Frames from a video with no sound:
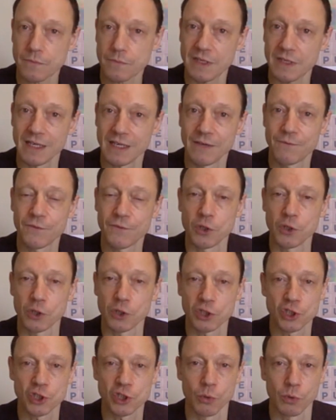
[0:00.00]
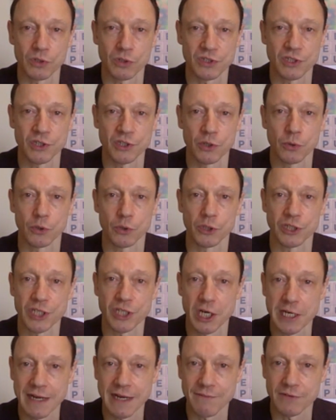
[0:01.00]
if you're not sure what to do, or you
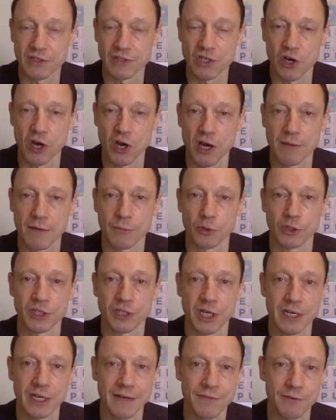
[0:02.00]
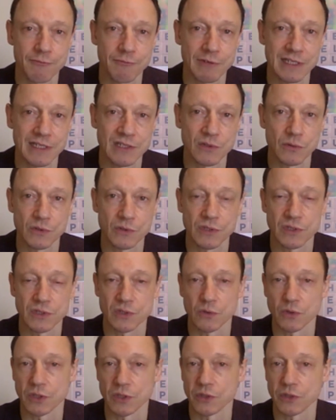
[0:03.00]
don't have the time, or you don't have the resources, or